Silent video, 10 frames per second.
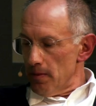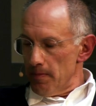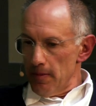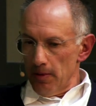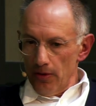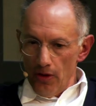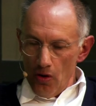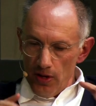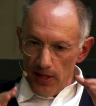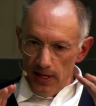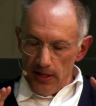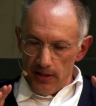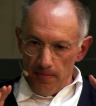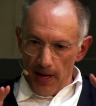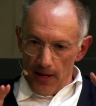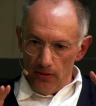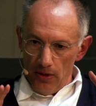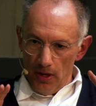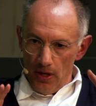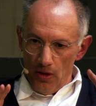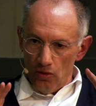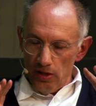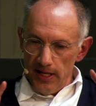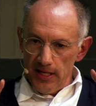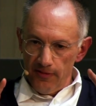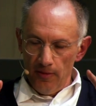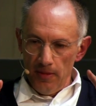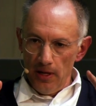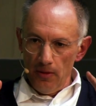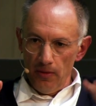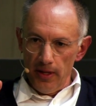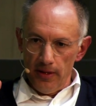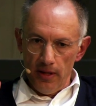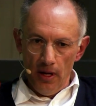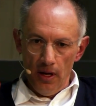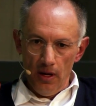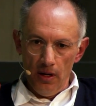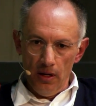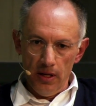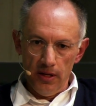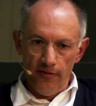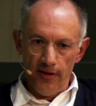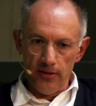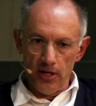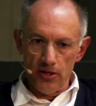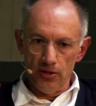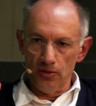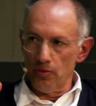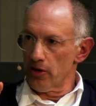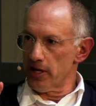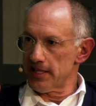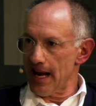that people know the least about, or are least familiar with in the Foundation's work, is